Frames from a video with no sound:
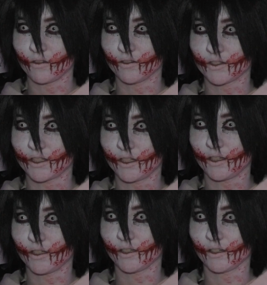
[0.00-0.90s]
You
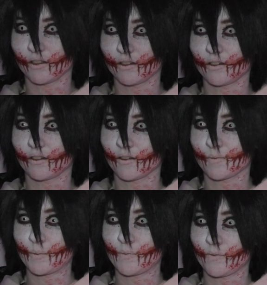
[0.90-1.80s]
see,
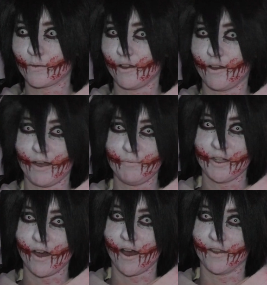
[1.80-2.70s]
I'm
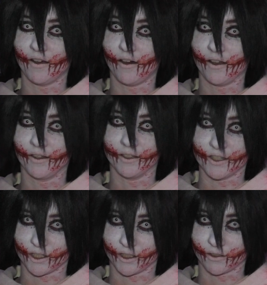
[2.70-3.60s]
not
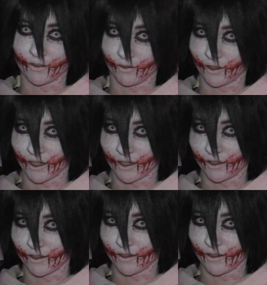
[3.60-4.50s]
unhygienic,
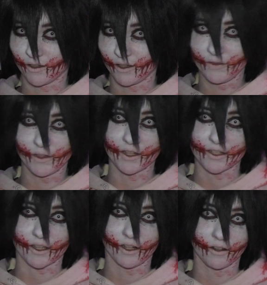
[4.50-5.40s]
okay? Even as
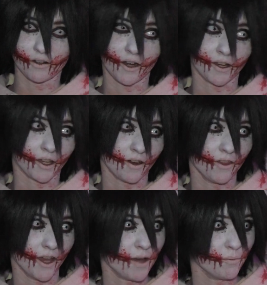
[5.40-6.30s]
a killer, I care
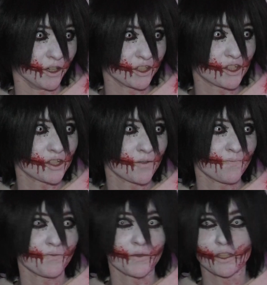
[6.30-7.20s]
that much.
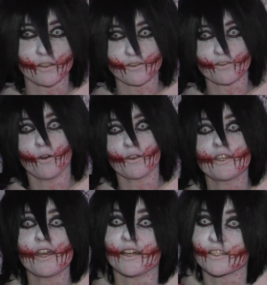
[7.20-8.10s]
So
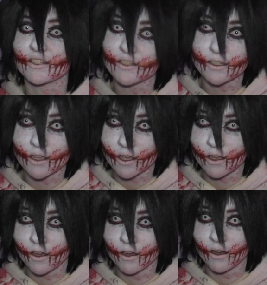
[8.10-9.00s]
yes,
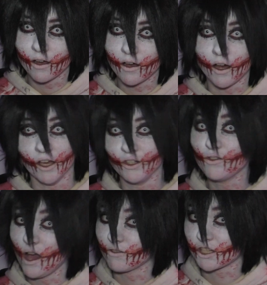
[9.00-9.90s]
I do have